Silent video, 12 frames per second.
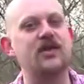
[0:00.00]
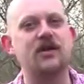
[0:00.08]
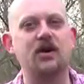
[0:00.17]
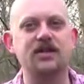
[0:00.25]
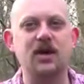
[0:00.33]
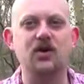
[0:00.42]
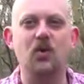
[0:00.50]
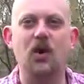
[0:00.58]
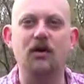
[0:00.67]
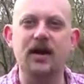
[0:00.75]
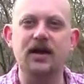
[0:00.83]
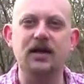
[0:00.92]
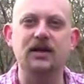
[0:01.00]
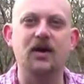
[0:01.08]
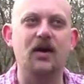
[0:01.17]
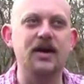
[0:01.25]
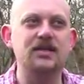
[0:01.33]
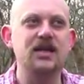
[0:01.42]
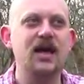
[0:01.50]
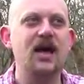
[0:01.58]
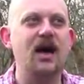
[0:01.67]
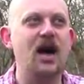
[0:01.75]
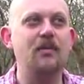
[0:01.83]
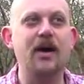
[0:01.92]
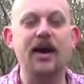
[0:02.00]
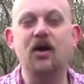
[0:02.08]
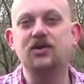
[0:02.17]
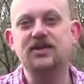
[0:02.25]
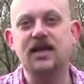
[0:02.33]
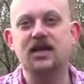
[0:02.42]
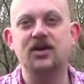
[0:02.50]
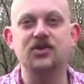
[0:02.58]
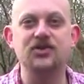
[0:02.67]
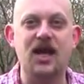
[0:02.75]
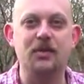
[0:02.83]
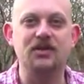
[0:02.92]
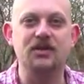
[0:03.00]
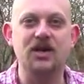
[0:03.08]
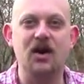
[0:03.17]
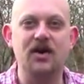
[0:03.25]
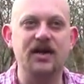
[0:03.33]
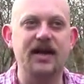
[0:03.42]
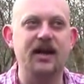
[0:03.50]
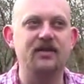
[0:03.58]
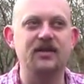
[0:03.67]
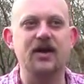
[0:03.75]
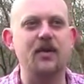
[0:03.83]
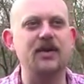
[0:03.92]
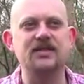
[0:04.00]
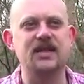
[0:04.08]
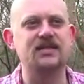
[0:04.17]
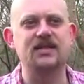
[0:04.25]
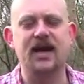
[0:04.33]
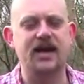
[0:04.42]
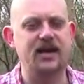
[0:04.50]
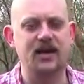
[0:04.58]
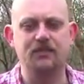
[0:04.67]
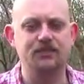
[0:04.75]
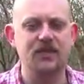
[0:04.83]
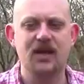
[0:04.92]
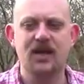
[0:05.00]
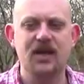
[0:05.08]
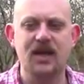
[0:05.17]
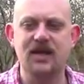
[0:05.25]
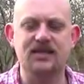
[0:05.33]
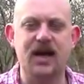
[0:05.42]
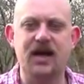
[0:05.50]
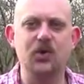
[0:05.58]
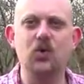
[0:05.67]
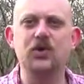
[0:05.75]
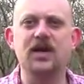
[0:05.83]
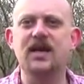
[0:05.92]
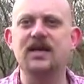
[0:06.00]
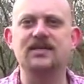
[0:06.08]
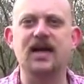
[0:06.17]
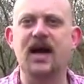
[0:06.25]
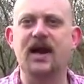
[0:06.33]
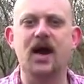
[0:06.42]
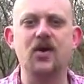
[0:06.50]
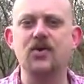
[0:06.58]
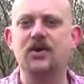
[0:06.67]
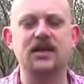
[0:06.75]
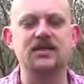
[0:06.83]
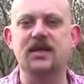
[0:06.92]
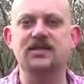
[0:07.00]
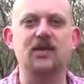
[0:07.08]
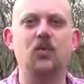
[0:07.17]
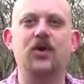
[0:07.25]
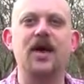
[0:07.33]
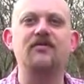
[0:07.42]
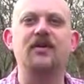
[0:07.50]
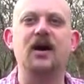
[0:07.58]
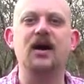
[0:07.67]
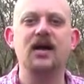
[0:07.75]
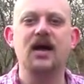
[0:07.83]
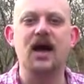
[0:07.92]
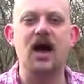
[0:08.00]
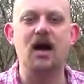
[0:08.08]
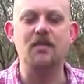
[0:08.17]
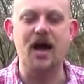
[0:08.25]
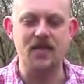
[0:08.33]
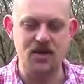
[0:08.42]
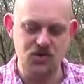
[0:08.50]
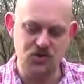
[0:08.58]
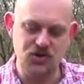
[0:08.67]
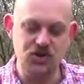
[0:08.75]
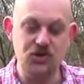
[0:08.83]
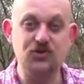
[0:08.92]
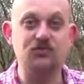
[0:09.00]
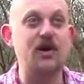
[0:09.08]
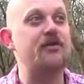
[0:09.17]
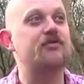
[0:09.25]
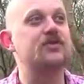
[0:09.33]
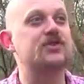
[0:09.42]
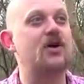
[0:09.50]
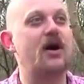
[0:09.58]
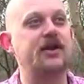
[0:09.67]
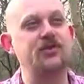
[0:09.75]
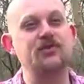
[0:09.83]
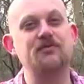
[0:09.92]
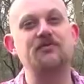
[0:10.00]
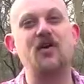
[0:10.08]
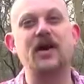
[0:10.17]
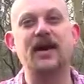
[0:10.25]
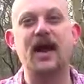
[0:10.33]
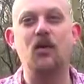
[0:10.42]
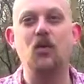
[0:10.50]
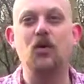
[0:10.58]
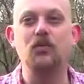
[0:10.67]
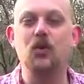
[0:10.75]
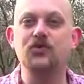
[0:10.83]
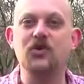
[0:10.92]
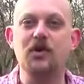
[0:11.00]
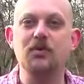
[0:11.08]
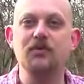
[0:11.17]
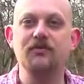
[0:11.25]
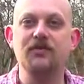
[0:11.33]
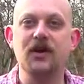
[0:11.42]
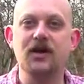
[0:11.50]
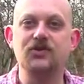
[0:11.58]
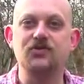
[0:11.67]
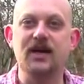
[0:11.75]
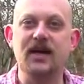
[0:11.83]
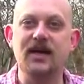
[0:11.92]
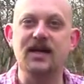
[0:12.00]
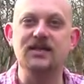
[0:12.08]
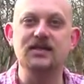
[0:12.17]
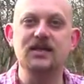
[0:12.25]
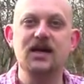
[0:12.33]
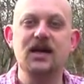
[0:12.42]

that I don't quite recognise, and I'll take a good stab in the dark at it, and I think, you know, is that an alder, is that an oak, is it whatever? and then you can use the reference guide and you can find out what type of tree it is.